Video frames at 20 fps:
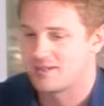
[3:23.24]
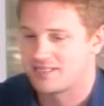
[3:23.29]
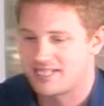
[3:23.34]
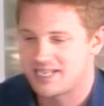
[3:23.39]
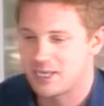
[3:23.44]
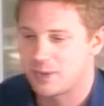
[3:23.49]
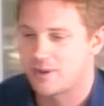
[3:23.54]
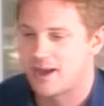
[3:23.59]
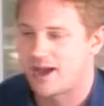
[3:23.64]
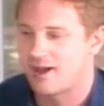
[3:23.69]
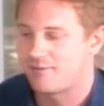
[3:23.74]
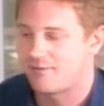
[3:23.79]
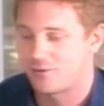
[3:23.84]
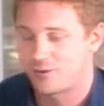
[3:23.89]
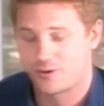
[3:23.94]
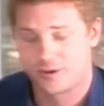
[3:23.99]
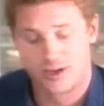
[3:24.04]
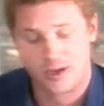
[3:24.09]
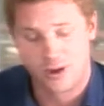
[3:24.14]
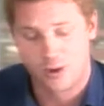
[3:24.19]
Montego
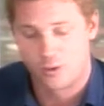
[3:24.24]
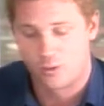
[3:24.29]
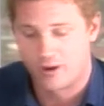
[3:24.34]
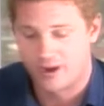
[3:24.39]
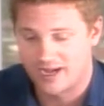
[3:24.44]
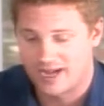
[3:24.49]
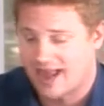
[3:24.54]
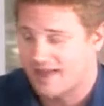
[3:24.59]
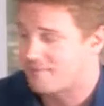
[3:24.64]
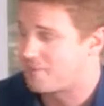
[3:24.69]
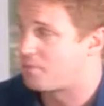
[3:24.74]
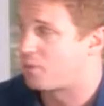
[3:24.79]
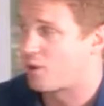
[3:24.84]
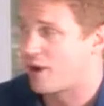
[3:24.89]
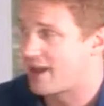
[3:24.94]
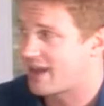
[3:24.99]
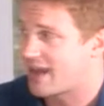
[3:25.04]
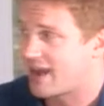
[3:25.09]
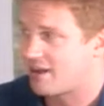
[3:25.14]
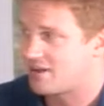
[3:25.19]
Alford ready to have a
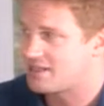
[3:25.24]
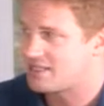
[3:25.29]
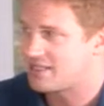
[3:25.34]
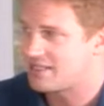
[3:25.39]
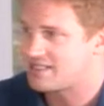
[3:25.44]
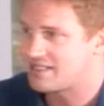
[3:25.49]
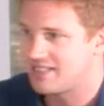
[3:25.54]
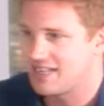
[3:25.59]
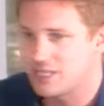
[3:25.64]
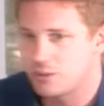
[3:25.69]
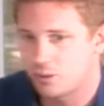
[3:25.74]
breakout season.